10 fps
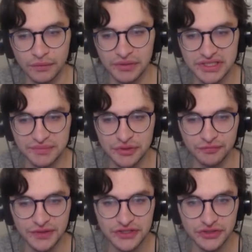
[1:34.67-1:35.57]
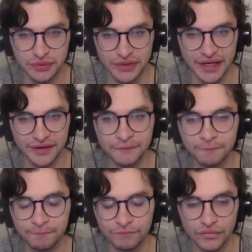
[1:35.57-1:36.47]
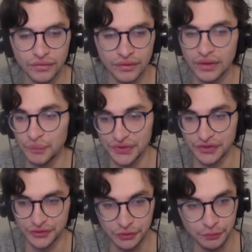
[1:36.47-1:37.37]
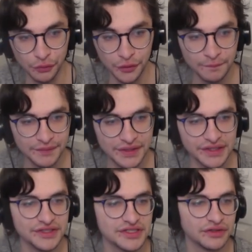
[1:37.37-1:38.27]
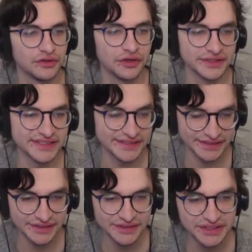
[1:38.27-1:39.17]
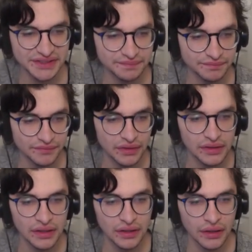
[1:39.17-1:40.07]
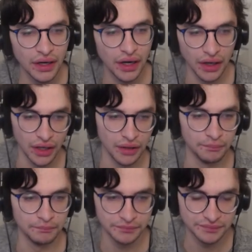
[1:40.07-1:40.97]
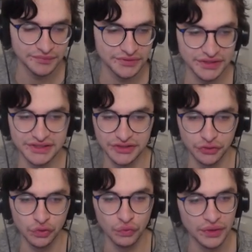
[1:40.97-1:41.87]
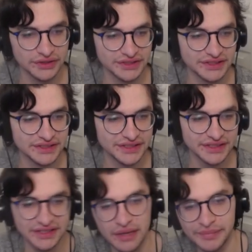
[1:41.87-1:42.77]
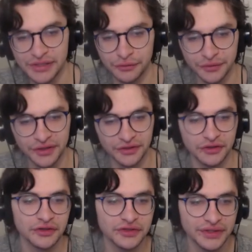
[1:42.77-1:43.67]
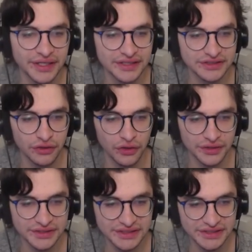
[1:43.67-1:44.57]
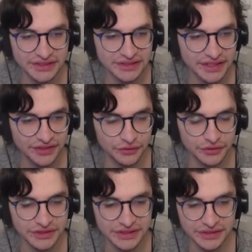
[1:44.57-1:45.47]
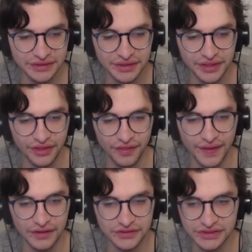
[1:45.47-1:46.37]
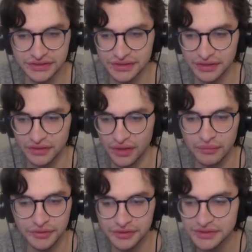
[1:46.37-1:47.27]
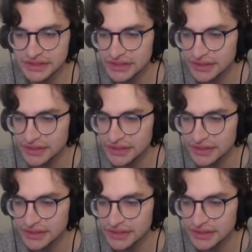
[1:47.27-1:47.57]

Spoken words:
But some new features we're adding with the leaderboard is longest distance. So this is a cool one. So you can see this guy, Peter Young, currently has the longest distance at 13,000 kilometers.